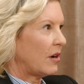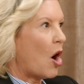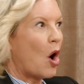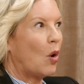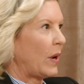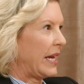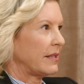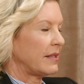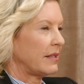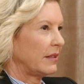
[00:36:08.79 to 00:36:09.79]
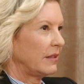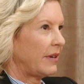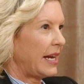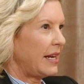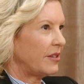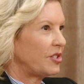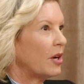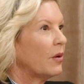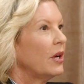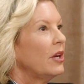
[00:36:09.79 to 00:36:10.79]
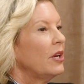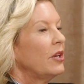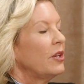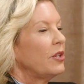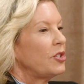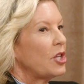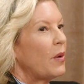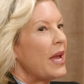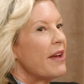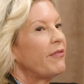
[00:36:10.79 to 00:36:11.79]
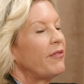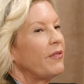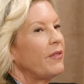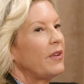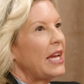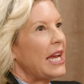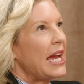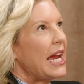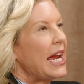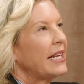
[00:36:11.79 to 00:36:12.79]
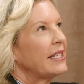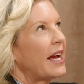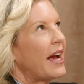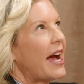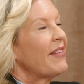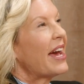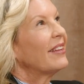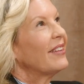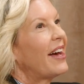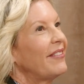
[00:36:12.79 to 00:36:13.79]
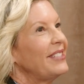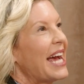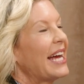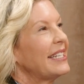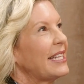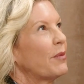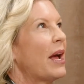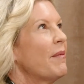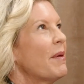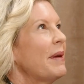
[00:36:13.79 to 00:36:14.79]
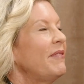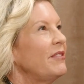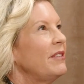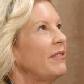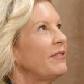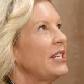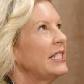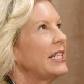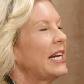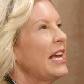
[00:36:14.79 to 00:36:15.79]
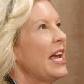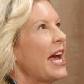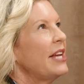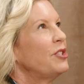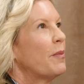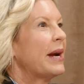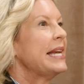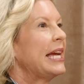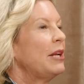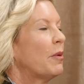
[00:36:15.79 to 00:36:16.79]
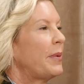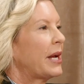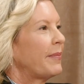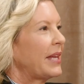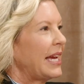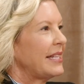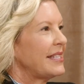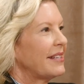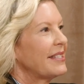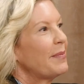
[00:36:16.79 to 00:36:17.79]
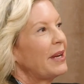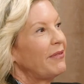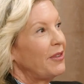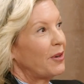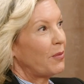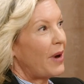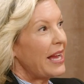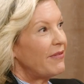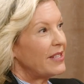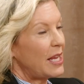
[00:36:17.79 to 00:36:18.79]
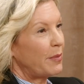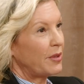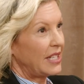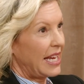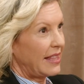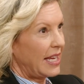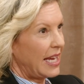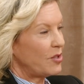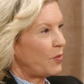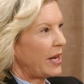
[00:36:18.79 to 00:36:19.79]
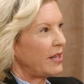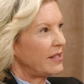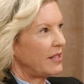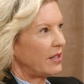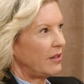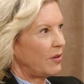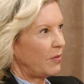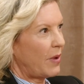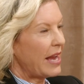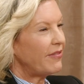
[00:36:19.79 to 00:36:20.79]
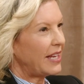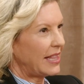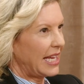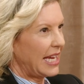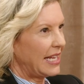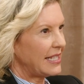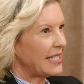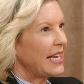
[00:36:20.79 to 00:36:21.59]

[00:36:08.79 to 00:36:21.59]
always, right? So if I've had a lot of dads say, "Well, I want my 50-50 and da-da." And so my nanny will pick up the kids and I'll say, "But if your wife is able to get the kids, why doesn't your wife get the kids?